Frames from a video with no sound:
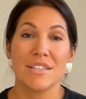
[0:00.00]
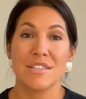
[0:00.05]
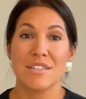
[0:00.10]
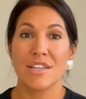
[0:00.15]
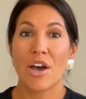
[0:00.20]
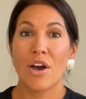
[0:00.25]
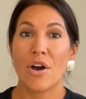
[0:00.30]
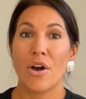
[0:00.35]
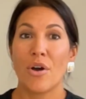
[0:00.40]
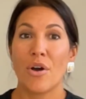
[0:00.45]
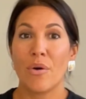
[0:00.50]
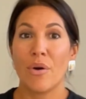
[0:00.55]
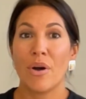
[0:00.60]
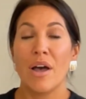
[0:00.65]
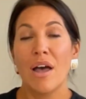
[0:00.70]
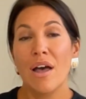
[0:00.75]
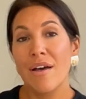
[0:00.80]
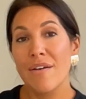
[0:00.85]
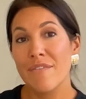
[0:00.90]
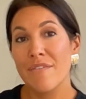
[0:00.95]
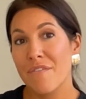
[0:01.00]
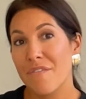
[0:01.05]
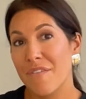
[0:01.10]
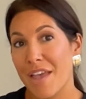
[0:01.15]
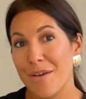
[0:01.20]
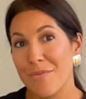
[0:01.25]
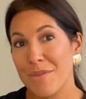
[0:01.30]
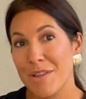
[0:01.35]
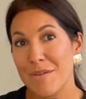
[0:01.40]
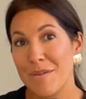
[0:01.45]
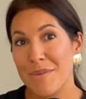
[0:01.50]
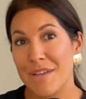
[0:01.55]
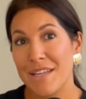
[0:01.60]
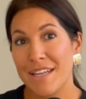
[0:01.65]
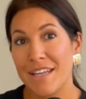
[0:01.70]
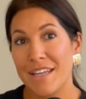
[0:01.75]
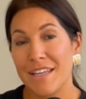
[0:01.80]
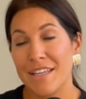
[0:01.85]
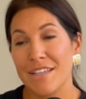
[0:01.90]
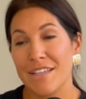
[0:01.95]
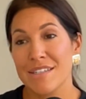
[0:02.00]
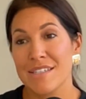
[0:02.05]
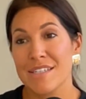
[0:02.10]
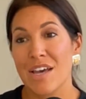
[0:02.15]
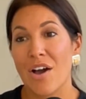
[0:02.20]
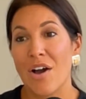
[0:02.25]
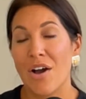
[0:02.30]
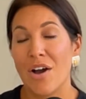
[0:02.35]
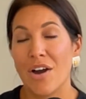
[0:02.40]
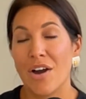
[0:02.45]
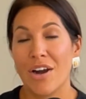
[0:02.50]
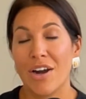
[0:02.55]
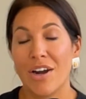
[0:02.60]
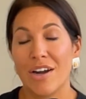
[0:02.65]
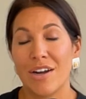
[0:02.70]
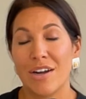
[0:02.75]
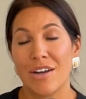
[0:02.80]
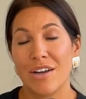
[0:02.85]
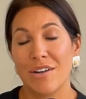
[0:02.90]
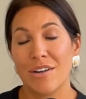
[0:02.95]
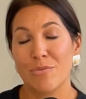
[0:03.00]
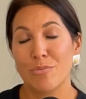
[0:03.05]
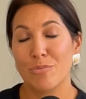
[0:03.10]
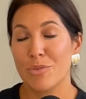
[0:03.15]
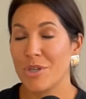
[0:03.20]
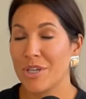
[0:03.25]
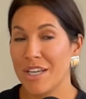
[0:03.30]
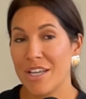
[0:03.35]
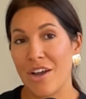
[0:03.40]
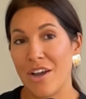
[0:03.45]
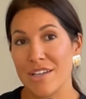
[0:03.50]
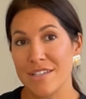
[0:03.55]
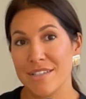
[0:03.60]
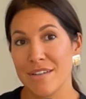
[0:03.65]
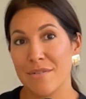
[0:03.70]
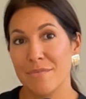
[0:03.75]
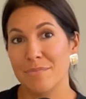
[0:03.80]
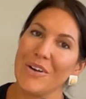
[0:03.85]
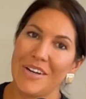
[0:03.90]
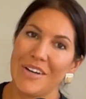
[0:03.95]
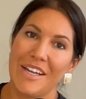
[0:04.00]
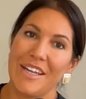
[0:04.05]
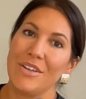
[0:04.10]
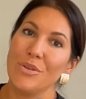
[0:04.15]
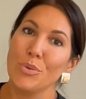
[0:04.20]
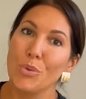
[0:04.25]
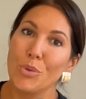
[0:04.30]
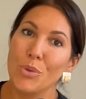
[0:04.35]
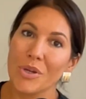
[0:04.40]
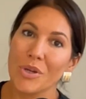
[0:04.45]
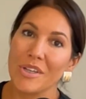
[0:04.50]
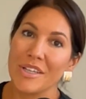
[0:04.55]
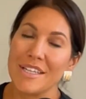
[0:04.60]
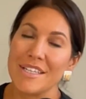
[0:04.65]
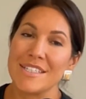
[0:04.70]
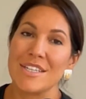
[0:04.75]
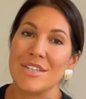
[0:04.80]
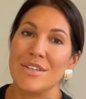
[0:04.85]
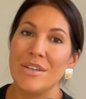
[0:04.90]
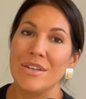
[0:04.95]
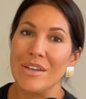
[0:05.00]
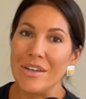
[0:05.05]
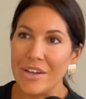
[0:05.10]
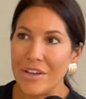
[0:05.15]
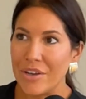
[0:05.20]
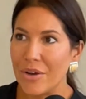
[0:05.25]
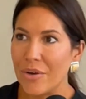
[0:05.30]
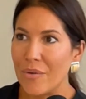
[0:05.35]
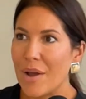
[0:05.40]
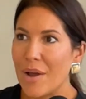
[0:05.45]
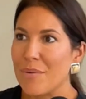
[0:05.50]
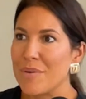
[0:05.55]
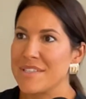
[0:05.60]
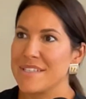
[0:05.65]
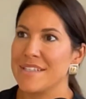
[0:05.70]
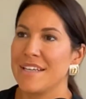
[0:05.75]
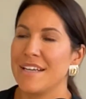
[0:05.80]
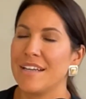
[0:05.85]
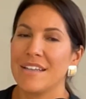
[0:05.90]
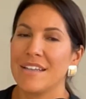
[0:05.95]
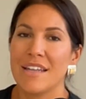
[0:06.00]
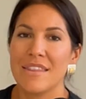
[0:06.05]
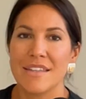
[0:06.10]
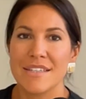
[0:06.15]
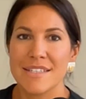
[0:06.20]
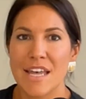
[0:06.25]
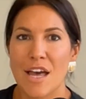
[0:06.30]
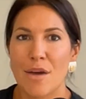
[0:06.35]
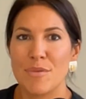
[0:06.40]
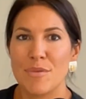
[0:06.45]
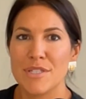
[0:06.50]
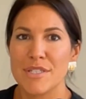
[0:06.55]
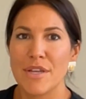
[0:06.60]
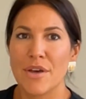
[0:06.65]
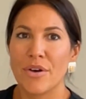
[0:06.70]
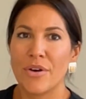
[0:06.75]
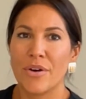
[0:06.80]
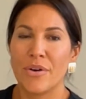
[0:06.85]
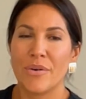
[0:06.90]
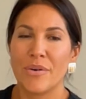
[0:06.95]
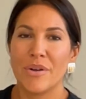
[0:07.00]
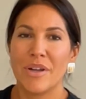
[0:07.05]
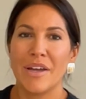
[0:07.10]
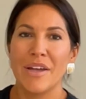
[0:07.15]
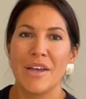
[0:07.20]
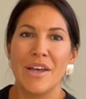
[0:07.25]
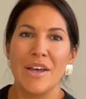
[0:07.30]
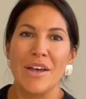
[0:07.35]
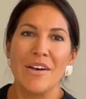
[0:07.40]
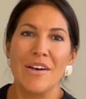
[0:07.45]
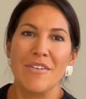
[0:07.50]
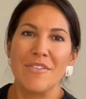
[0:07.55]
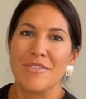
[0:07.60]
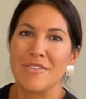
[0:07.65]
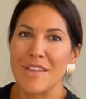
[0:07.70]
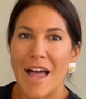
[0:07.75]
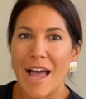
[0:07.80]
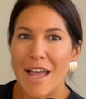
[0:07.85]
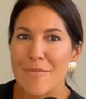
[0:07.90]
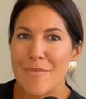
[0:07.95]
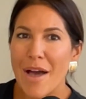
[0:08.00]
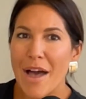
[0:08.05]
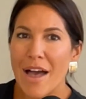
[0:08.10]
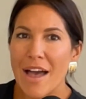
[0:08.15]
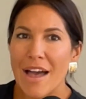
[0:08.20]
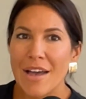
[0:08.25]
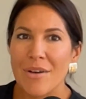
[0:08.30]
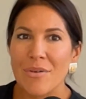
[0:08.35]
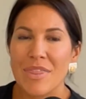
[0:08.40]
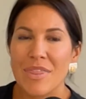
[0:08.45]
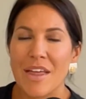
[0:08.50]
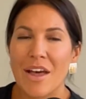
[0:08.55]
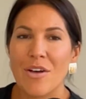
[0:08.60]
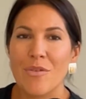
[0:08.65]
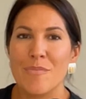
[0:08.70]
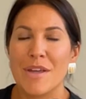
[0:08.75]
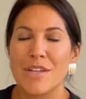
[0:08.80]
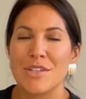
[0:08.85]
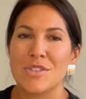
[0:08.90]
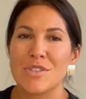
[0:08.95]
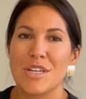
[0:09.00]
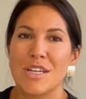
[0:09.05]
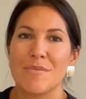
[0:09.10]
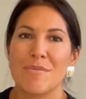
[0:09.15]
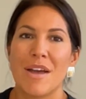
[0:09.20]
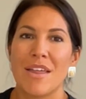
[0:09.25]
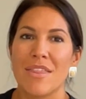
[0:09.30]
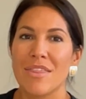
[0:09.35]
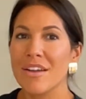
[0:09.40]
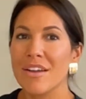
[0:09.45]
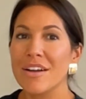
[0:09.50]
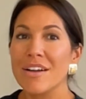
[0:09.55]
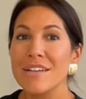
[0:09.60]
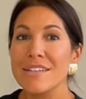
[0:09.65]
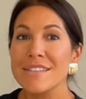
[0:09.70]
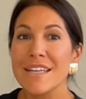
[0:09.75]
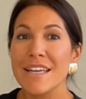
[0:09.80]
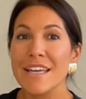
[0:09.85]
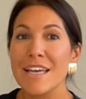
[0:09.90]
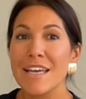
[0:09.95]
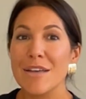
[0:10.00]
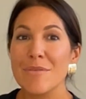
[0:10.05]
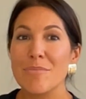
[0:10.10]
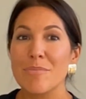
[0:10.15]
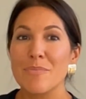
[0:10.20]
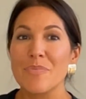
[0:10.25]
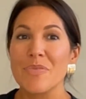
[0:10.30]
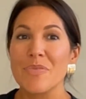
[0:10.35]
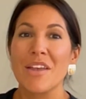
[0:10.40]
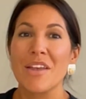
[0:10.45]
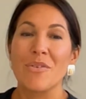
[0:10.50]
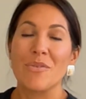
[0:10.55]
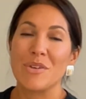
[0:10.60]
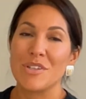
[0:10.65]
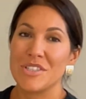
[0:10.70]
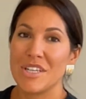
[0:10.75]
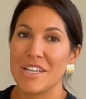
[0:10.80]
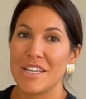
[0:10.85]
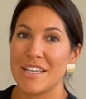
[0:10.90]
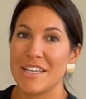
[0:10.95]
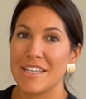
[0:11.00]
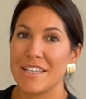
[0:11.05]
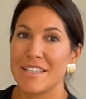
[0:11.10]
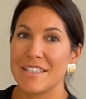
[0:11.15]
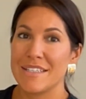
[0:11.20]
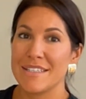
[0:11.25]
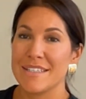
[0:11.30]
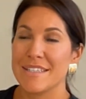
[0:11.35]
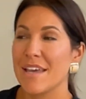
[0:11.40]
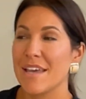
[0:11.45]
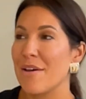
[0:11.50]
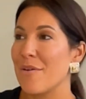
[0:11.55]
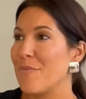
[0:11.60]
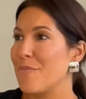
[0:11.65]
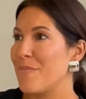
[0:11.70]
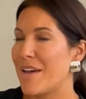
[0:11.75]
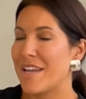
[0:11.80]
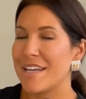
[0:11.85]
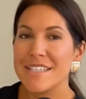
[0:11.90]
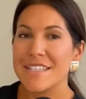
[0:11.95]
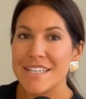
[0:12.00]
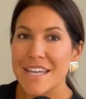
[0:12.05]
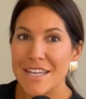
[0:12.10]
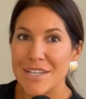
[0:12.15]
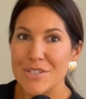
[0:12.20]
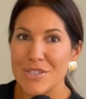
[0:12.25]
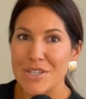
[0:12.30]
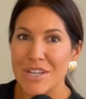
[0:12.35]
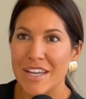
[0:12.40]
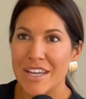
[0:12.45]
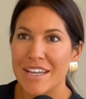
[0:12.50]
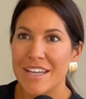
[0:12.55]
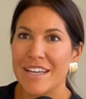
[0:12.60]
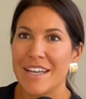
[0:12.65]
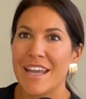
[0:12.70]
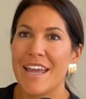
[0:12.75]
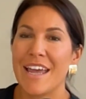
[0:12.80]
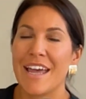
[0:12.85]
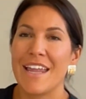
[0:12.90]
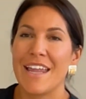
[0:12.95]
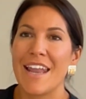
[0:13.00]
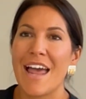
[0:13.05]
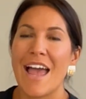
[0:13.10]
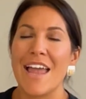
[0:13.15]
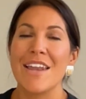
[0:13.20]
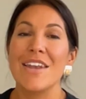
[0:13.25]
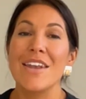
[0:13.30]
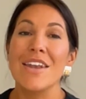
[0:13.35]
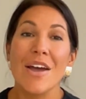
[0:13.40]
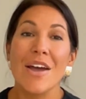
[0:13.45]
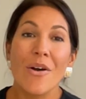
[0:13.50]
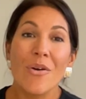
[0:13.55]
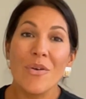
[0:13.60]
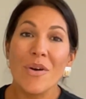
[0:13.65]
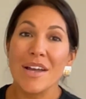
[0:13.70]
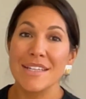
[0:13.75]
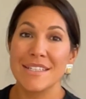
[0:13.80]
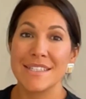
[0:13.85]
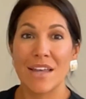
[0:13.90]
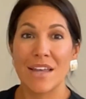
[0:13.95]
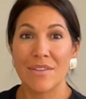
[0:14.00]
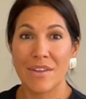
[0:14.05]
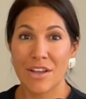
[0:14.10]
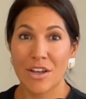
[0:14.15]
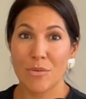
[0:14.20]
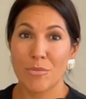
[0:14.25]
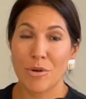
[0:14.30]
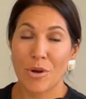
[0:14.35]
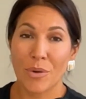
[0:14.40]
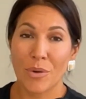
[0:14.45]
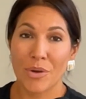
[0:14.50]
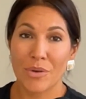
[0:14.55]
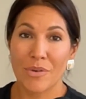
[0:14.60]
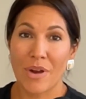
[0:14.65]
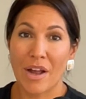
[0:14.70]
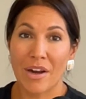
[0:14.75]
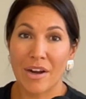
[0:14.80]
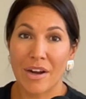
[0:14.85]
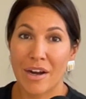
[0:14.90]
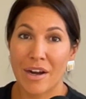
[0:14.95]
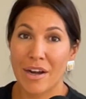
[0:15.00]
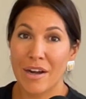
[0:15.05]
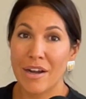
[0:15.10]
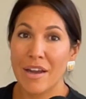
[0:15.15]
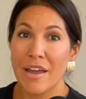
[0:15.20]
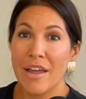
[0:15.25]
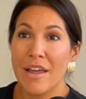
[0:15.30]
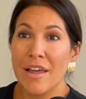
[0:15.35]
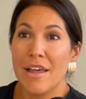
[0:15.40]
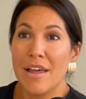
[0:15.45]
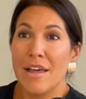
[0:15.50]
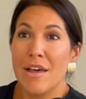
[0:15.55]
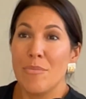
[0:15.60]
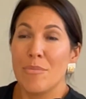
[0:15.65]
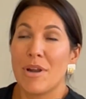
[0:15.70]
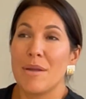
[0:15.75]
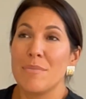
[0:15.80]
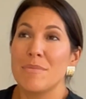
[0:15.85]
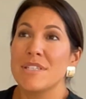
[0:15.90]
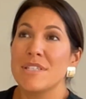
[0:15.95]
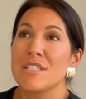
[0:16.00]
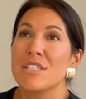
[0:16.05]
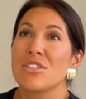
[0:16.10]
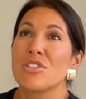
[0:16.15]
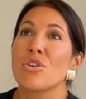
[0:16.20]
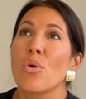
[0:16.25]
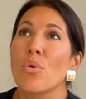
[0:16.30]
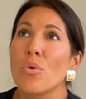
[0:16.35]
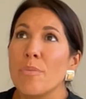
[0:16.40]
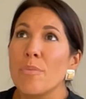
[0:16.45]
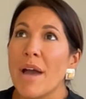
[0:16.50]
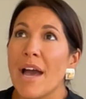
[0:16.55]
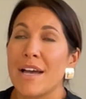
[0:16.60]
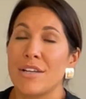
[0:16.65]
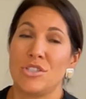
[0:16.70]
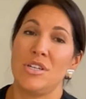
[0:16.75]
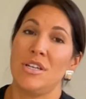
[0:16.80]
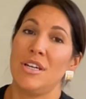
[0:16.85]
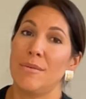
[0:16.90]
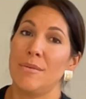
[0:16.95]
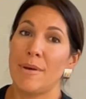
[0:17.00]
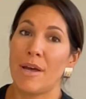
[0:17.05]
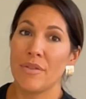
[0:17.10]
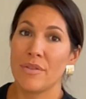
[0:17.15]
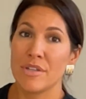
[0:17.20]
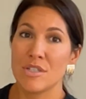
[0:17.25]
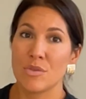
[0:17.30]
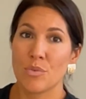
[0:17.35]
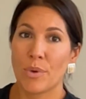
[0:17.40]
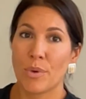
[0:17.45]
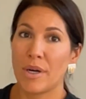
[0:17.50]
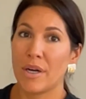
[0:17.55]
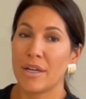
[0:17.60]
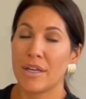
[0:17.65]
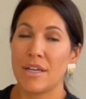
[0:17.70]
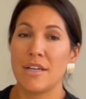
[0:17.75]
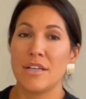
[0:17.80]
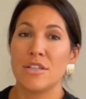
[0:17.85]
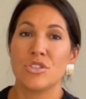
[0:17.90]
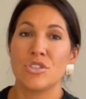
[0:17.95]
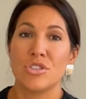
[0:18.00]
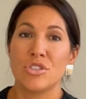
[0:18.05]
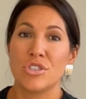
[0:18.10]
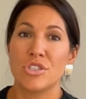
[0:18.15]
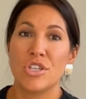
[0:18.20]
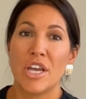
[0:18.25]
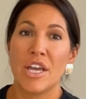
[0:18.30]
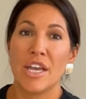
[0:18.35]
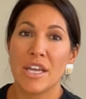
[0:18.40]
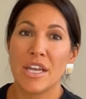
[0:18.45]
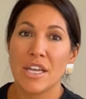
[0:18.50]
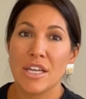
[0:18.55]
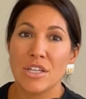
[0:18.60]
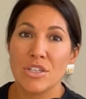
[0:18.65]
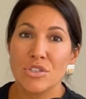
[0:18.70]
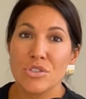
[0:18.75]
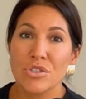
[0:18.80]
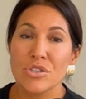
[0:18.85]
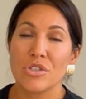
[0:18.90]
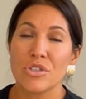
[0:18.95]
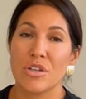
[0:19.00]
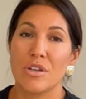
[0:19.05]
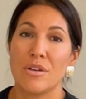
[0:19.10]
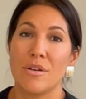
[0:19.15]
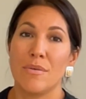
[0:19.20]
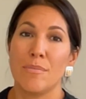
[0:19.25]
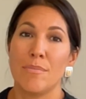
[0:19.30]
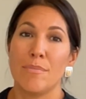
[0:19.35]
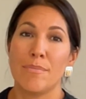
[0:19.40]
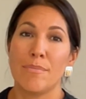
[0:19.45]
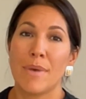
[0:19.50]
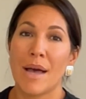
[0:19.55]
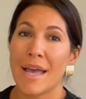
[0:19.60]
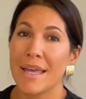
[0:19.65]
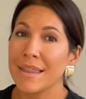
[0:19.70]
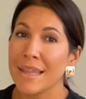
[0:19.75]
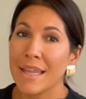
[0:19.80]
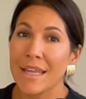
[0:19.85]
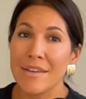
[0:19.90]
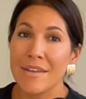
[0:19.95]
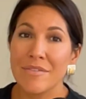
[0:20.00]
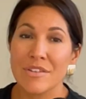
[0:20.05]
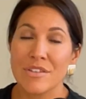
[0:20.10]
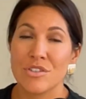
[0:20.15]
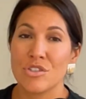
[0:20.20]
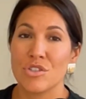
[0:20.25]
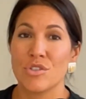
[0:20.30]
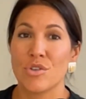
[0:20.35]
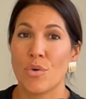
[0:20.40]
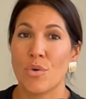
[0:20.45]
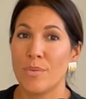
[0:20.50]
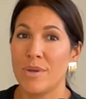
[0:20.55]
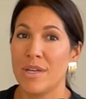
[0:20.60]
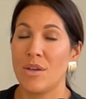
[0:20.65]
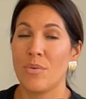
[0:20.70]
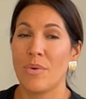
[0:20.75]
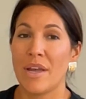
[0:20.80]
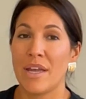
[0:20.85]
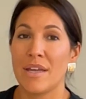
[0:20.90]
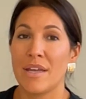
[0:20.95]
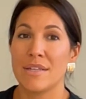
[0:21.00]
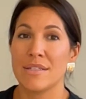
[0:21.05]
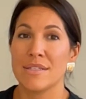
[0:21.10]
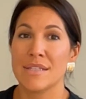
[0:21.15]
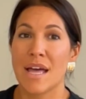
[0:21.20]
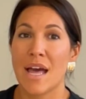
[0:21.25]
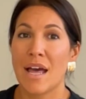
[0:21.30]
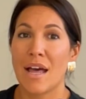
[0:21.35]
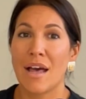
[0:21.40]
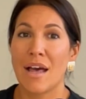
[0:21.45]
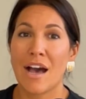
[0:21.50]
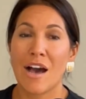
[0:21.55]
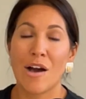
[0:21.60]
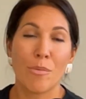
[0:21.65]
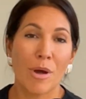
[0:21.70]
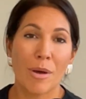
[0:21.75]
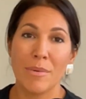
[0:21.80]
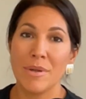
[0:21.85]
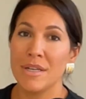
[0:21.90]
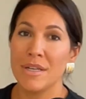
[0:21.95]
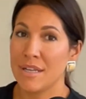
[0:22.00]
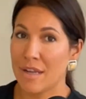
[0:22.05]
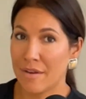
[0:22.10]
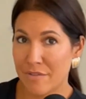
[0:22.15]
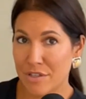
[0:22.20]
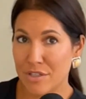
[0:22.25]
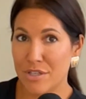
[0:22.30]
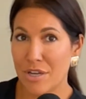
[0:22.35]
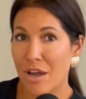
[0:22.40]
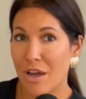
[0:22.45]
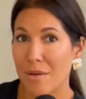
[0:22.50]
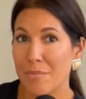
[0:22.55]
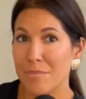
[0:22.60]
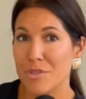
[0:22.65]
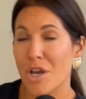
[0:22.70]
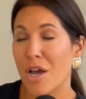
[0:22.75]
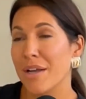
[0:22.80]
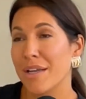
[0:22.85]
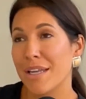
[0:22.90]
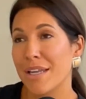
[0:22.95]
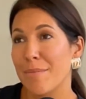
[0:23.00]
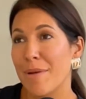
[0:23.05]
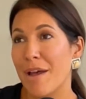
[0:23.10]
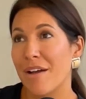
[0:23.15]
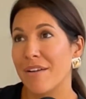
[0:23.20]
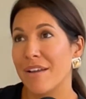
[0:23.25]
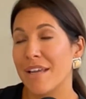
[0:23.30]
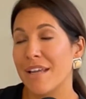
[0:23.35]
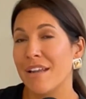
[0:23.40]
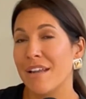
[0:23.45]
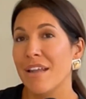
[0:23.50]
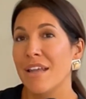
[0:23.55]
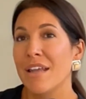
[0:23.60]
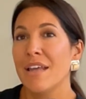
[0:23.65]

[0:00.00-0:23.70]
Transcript: So family meetings are pretty awesome. All right, you girlies knew I wasn't going to let this episode fly by without mentioning my third tip, which is meditation. And I know I sound like a broken record, but I'm so passionate about this work, and it has changed my life in so many ways that I'll probably never stop talking about it.